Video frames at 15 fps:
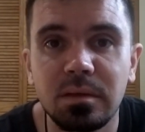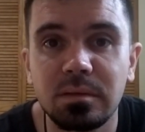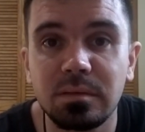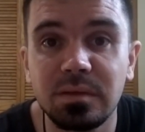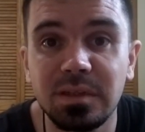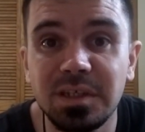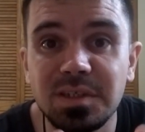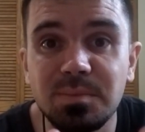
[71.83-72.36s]

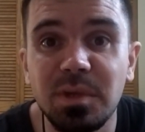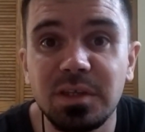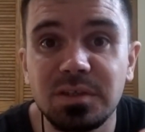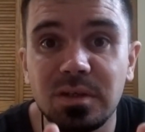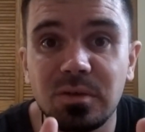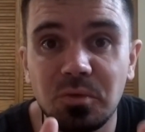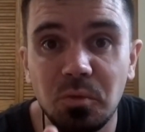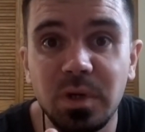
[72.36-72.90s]
This makes
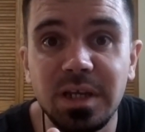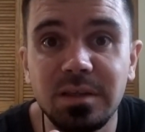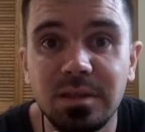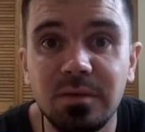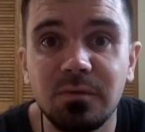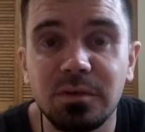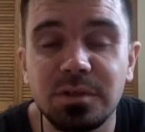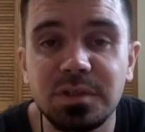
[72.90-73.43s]
a great
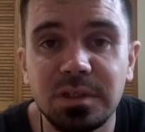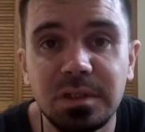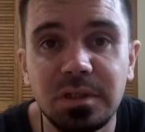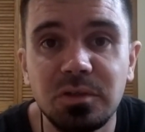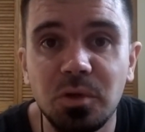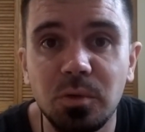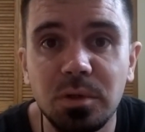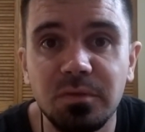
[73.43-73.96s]
difference in the
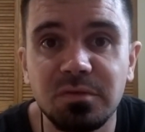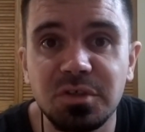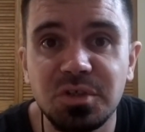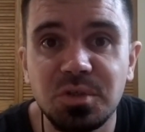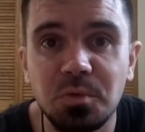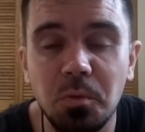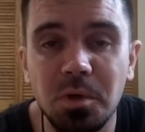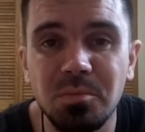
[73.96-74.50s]
tone of the
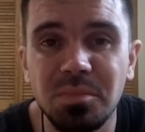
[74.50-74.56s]
story,